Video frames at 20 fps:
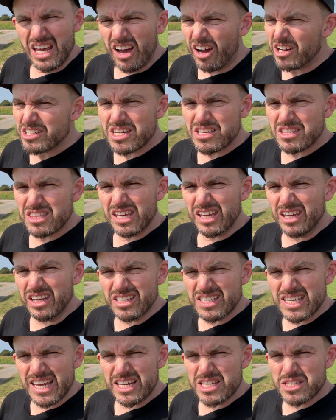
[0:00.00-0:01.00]
I just think
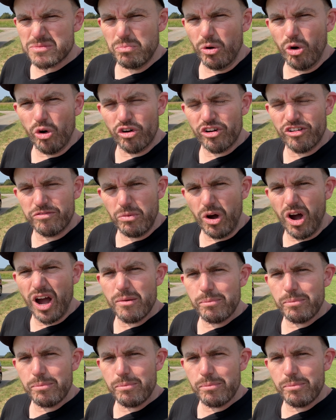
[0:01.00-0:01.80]
it ticks more of my